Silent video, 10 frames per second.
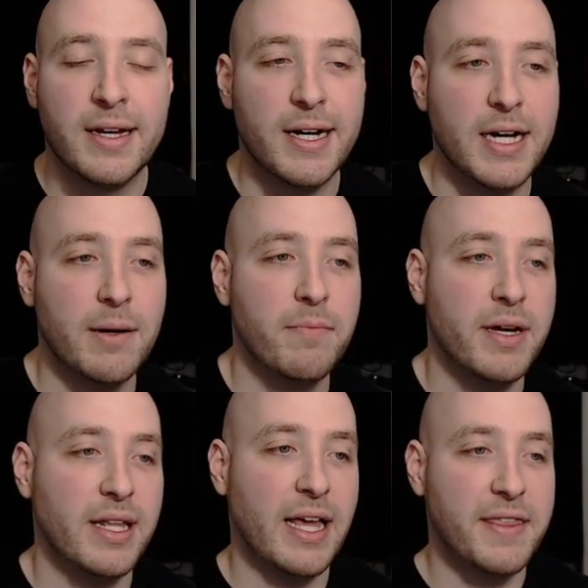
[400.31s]

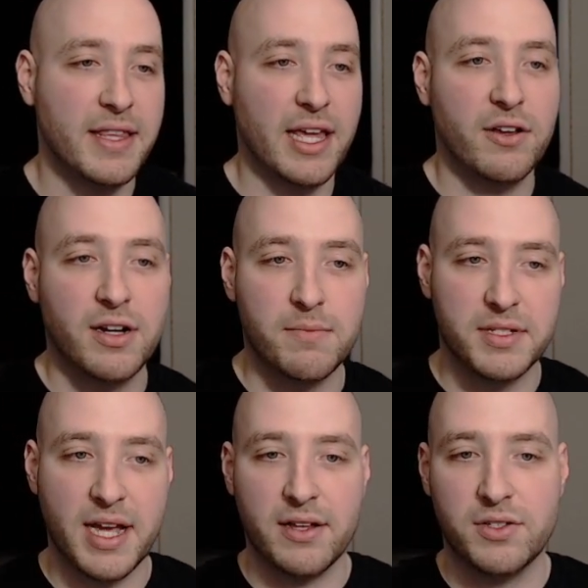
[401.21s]
But I think that all comes
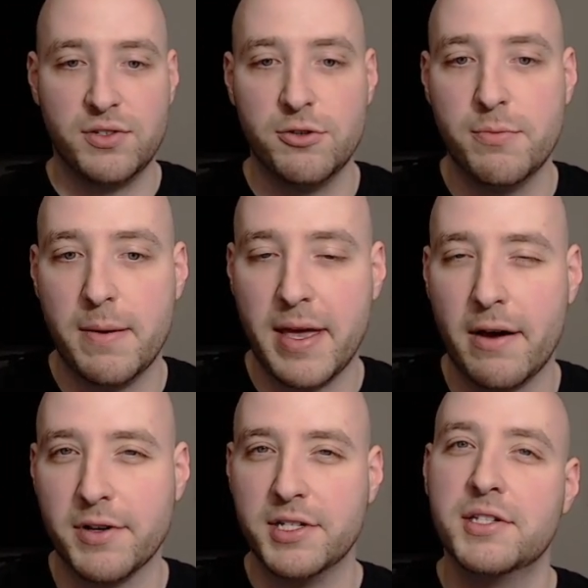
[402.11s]
down to maybe how
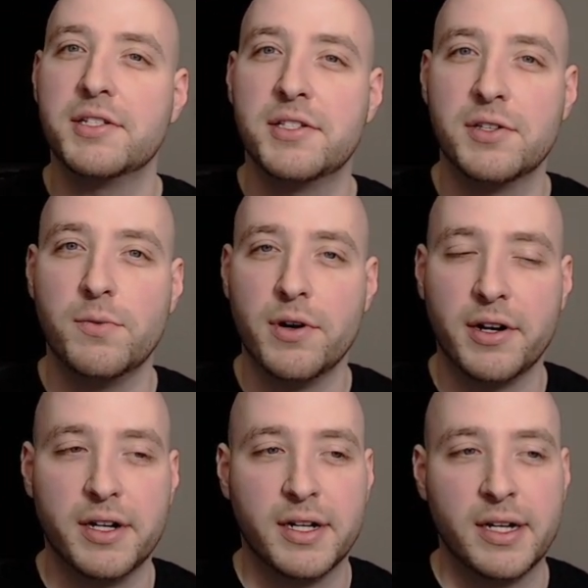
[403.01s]
resistances
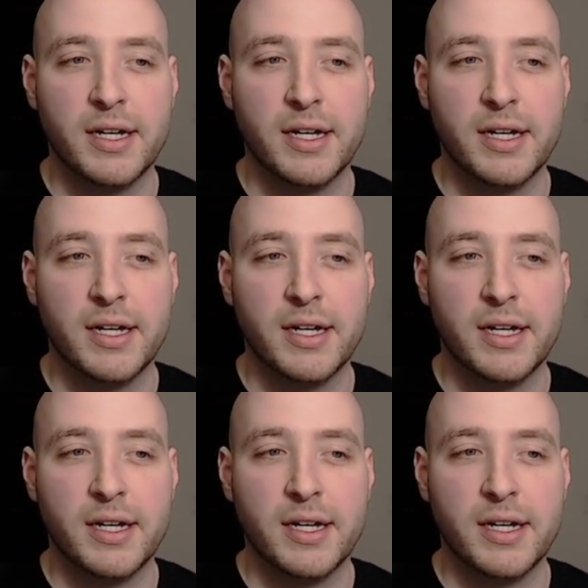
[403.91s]
work,